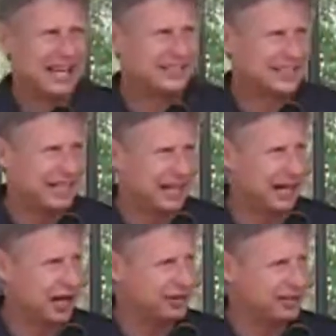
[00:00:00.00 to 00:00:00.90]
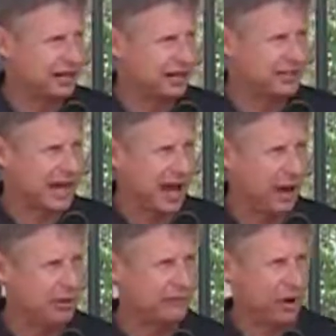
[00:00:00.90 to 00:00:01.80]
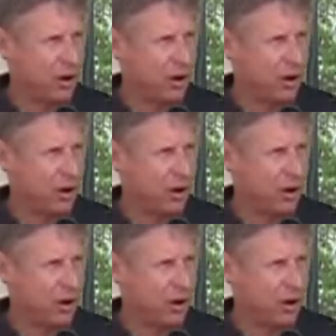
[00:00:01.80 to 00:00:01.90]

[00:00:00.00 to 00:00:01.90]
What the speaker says: It's getting ourselves out of